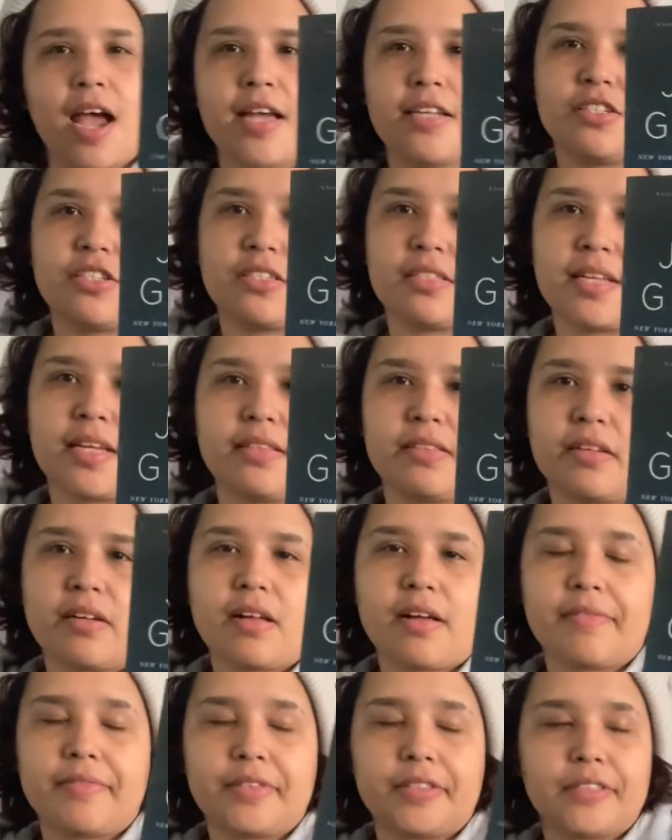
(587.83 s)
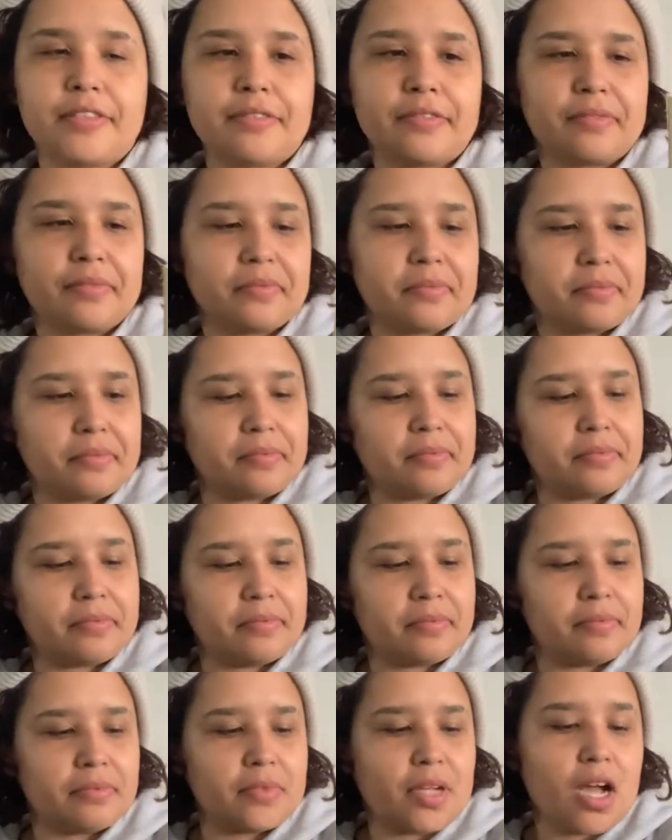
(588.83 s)
just like the cover,
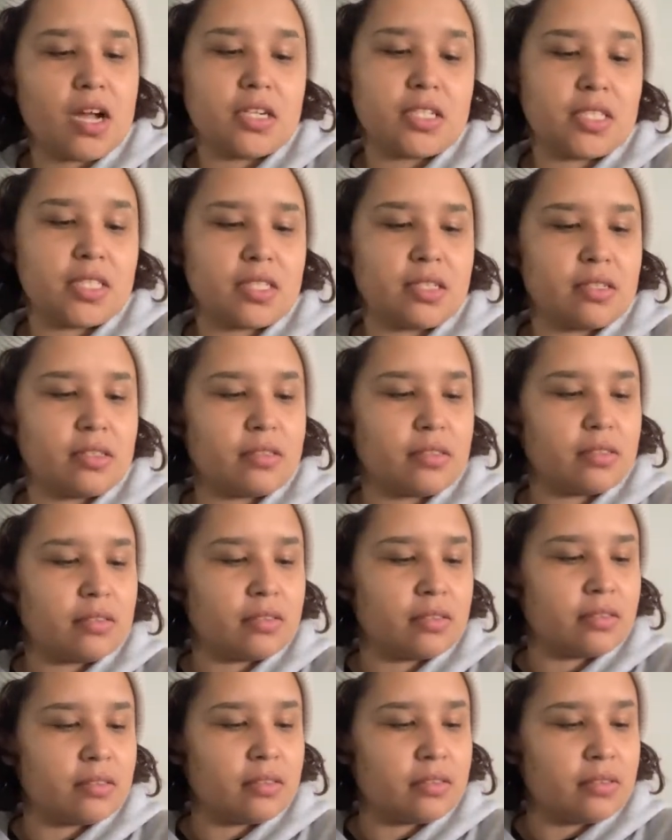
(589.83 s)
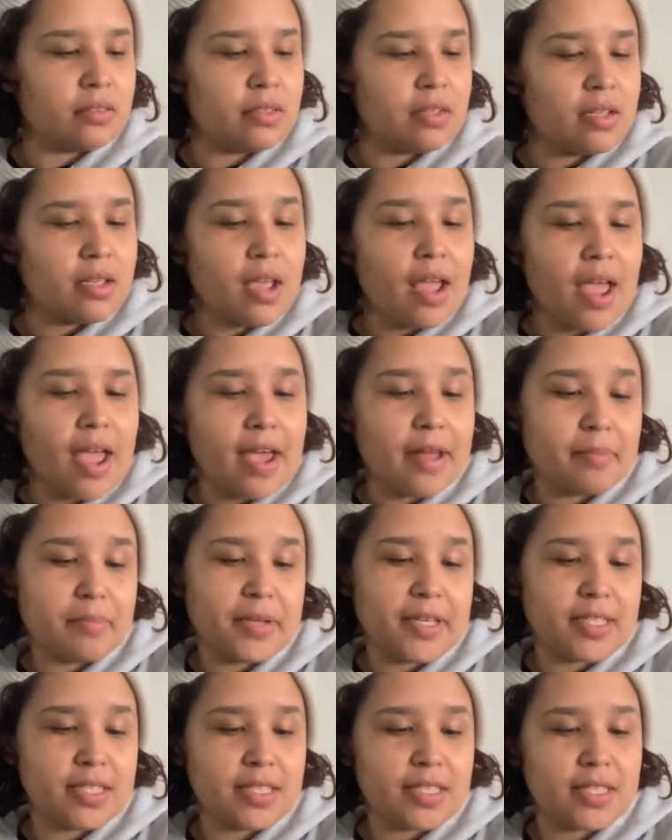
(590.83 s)
honestly. And
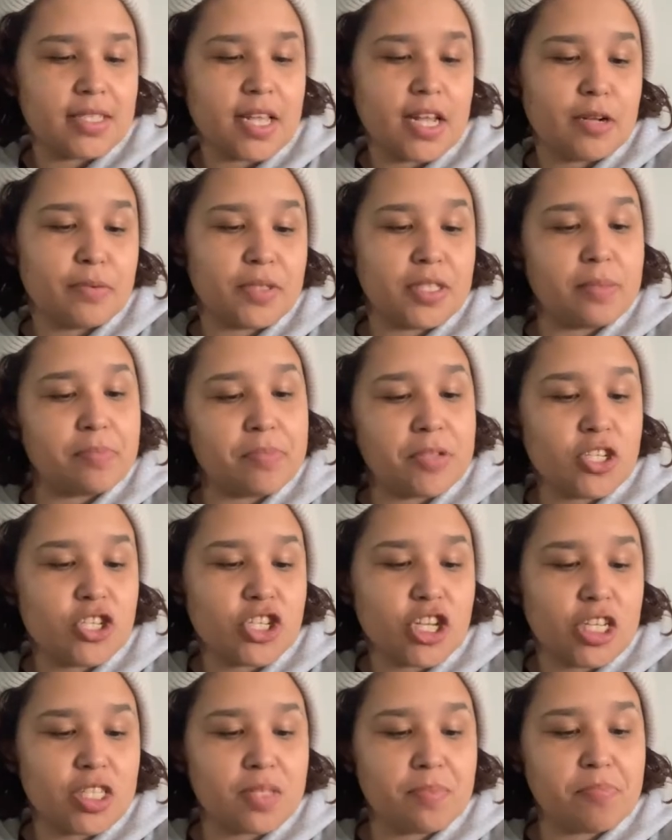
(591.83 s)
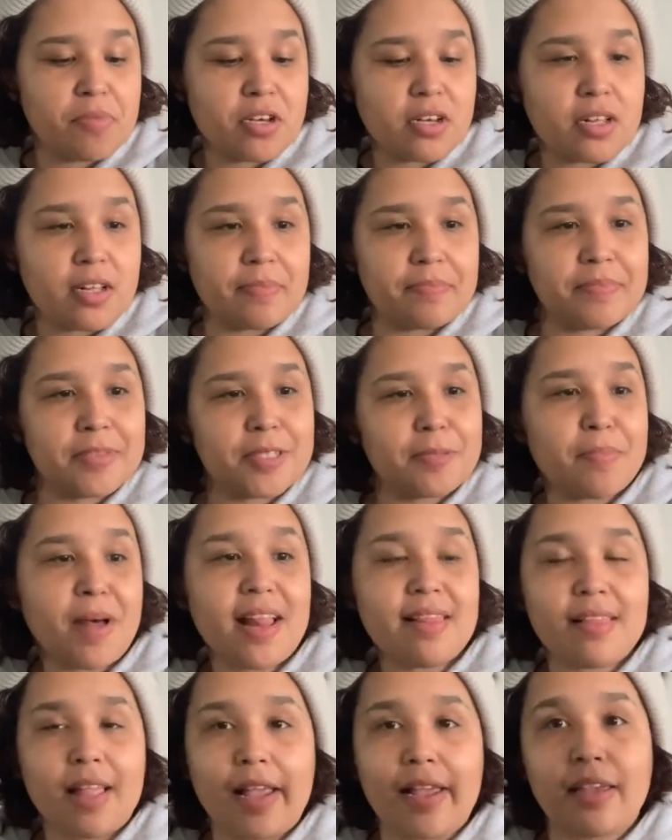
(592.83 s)
because it said it was a Bee Gees book club
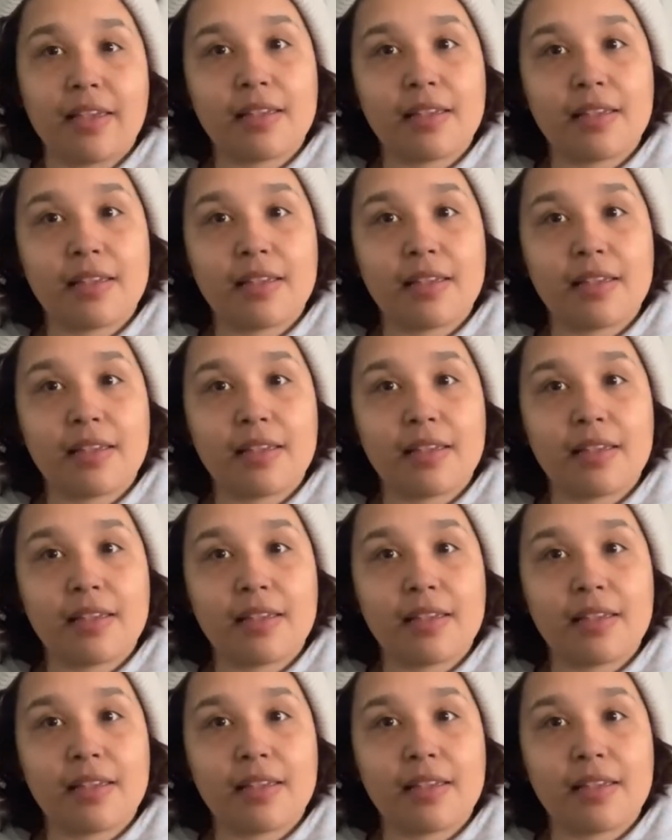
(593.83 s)
spotlight.